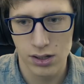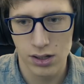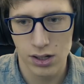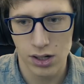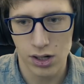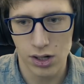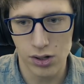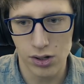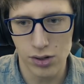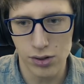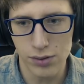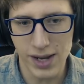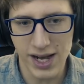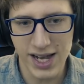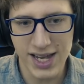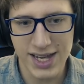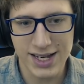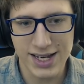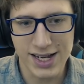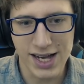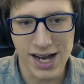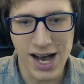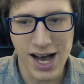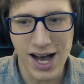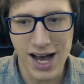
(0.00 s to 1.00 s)
Oh my
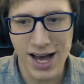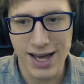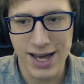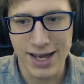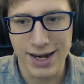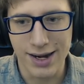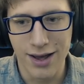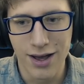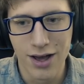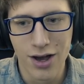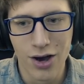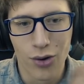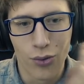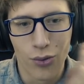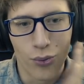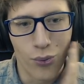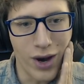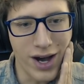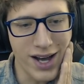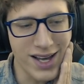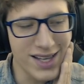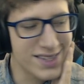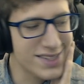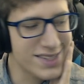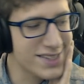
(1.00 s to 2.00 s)
god!
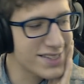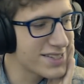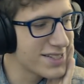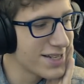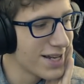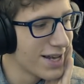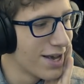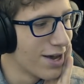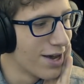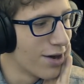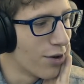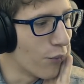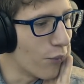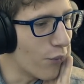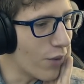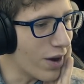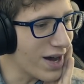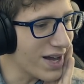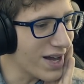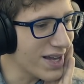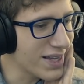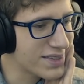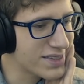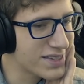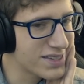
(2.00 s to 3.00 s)
What?
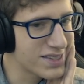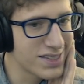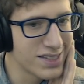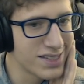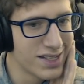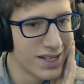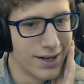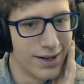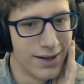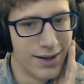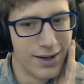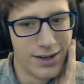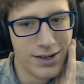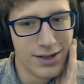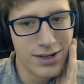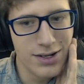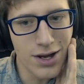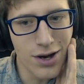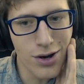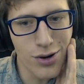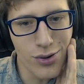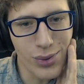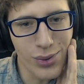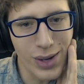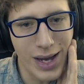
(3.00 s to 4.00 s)
What?
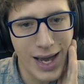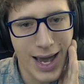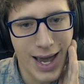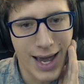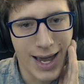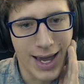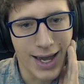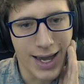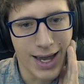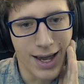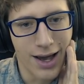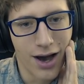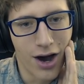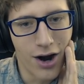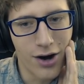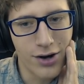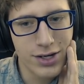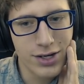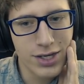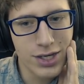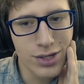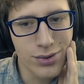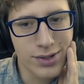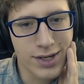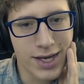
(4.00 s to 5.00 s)
No way! Are
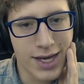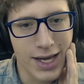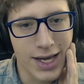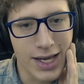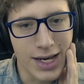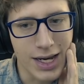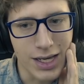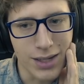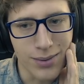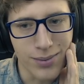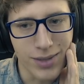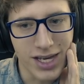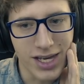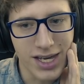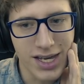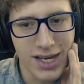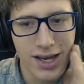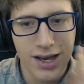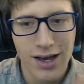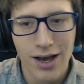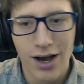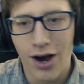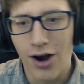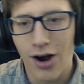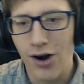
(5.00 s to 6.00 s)
you kidding me?
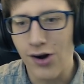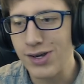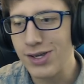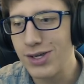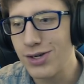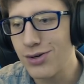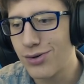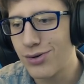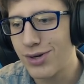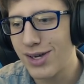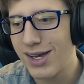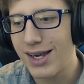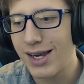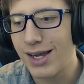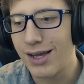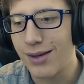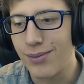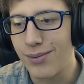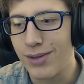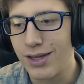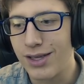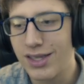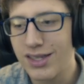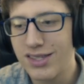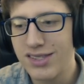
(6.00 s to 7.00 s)
Are you kidding
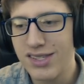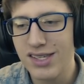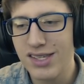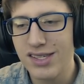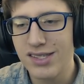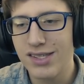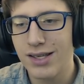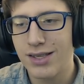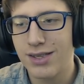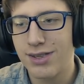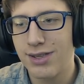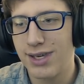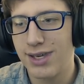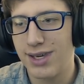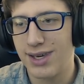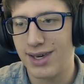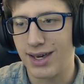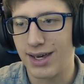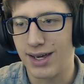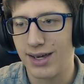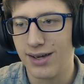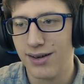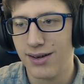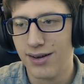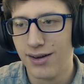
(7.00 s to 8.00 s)
me? This is a
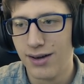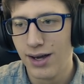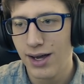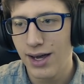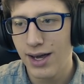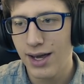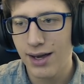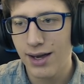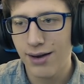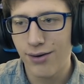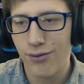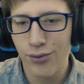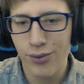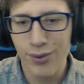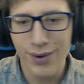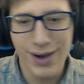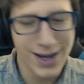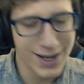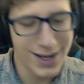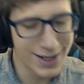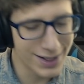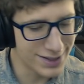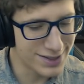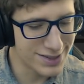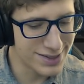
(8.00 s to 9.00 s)
thing.
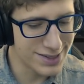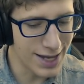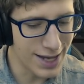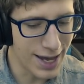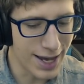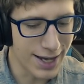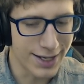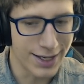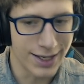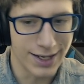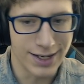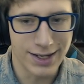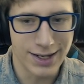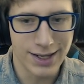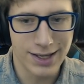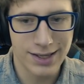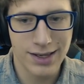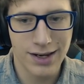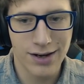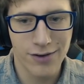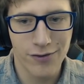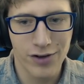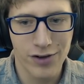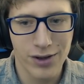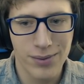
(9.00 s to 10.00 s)
Wait a second. And then
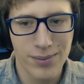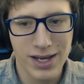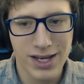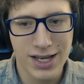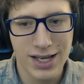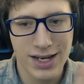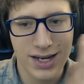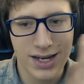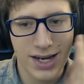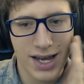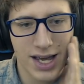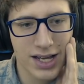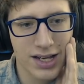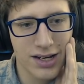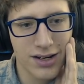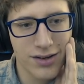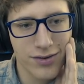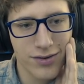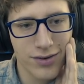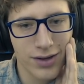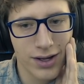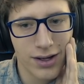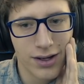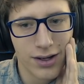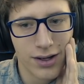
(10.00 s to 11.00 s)
if I make it
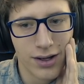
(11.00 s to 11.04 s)
negative...